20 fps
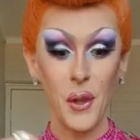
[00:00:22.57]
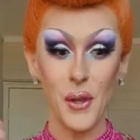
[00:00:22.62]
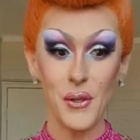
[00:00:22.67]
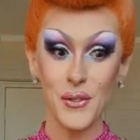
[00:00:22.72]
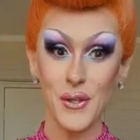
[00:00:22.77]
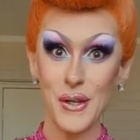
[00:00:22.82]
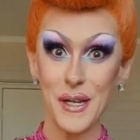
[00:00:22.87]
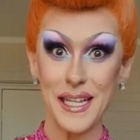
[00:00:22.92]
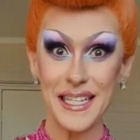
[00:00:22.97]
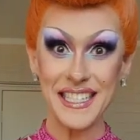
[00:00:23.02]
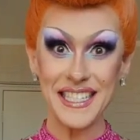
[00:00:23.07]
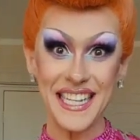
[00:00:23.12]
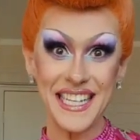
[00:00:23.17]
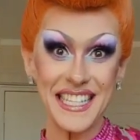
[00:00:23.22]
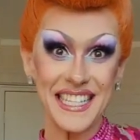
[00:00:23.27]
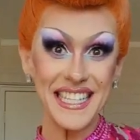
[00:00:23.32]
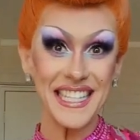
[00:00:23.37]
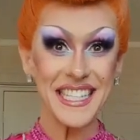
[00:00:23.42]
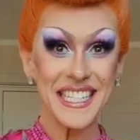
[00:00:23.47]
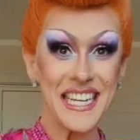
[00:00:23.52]
So let's
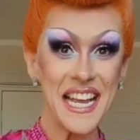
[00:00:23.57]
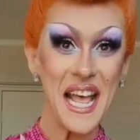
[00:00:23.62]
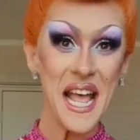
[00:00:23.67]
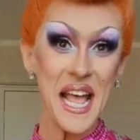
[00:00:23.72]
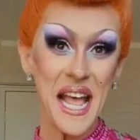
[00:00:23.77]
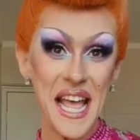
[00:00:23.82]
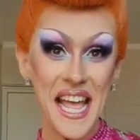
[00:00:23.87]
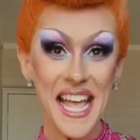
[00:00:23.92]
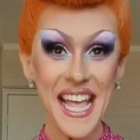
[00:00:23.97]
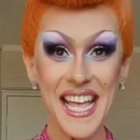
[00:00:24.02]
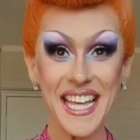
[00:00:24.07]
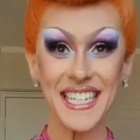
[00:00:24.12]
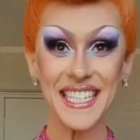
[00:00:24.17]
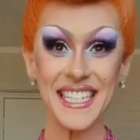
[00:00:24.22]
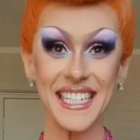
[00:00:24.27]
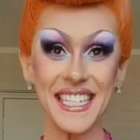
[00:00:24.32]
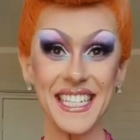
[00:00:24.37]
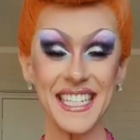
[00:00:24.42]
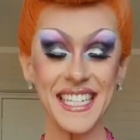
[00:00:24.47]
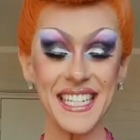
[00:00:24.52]
get
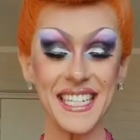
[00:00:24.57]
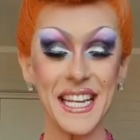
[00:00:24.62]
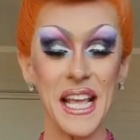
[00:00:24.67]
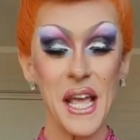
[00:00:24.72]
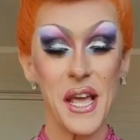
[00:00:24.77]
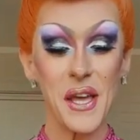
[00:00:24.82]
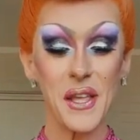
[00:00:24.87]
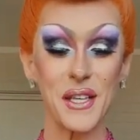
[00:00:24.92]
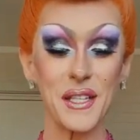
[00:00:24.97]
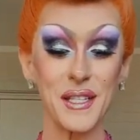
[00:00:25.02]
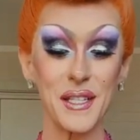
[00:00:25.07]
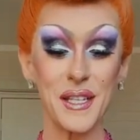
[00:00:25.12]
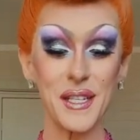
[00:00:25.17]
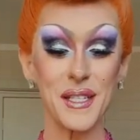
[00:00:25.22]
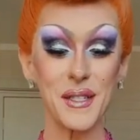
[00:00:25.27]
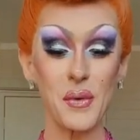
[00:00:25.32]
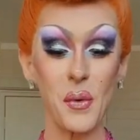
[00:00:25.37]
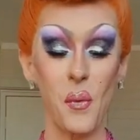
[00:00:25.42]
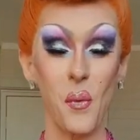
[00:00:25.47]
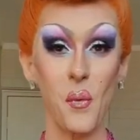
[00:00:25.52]
started. This
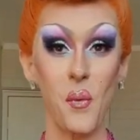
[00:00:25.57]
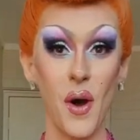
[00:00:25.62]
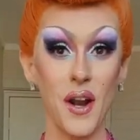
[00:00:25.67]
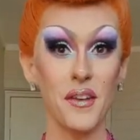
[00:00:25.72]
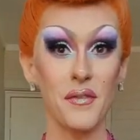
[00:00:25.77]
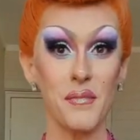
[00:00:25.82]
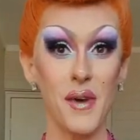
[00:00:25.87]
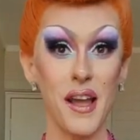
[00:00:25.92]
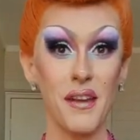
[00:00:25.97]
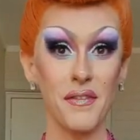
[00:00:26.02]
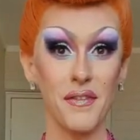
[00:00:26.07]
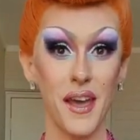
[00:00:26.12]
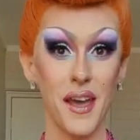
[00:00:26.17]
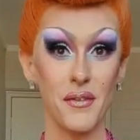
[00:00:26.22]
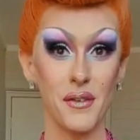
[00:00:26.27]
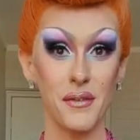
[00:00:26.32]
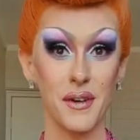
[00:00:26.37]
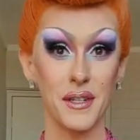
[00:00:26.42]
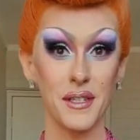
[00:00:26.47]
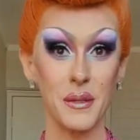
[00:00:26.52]
is one of my
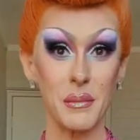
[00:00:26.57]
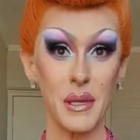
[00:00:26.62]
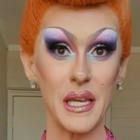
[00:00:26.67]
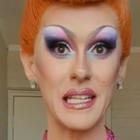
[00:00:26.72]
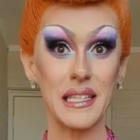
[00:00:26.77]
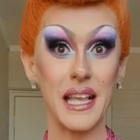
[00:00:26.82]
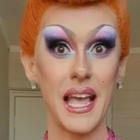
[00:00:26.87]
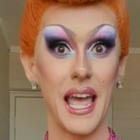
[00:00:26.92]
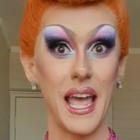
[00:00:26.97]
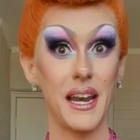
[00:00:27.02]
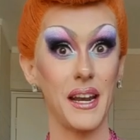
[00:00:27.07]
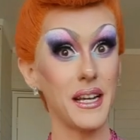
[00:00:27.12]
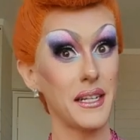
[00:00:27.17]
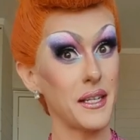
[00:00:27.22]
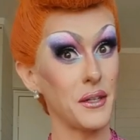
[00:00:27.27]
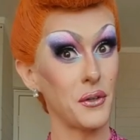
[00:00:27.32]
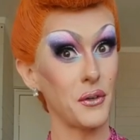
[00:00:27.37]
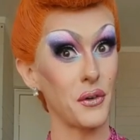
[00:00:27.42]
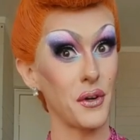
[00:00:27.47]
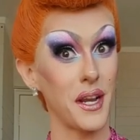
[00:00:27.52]
favourite recipes and I
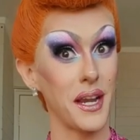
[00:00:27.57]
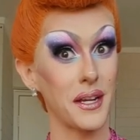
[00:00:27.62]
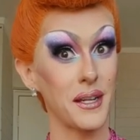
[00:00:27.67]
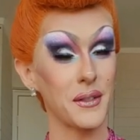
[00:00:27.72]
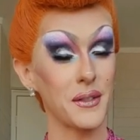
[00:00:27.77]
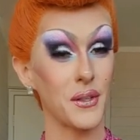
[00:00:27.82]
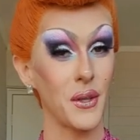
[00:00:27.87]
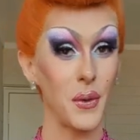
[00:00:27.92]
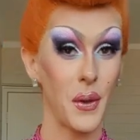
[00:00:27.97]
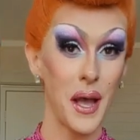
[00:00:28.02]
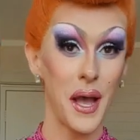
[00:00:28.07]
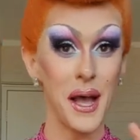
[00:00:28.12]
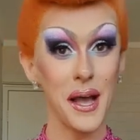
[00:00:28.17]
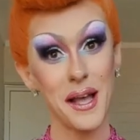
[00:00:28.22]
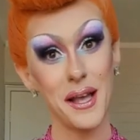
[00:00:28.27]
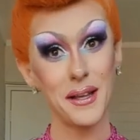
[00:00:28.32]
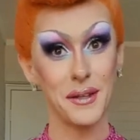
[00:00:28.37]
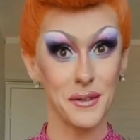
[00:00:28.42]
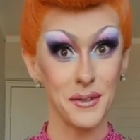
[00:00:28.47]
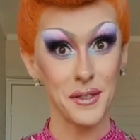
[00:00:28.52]
did create it, so
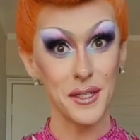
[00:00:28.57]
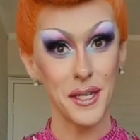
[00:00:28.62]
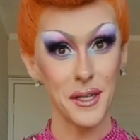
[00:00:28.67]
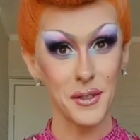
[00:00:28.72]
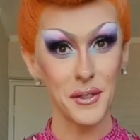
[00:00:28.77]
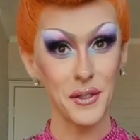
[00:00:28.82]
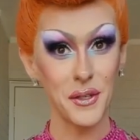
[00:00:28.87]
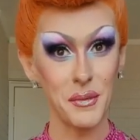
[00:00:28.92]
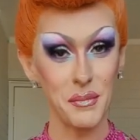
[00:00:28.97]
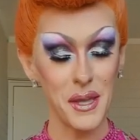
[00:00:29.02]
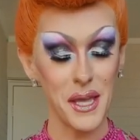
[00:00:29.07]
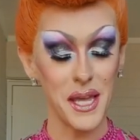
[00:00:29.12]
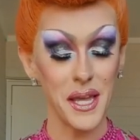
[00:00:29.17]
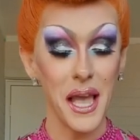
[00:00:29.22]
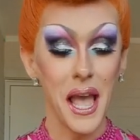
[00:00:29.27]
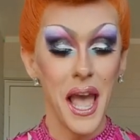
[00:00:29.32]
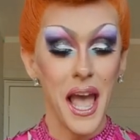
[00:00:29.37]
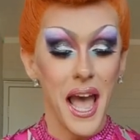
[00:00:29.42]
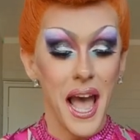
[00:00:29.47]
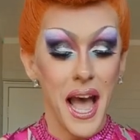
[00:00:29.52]
haha, tips to me.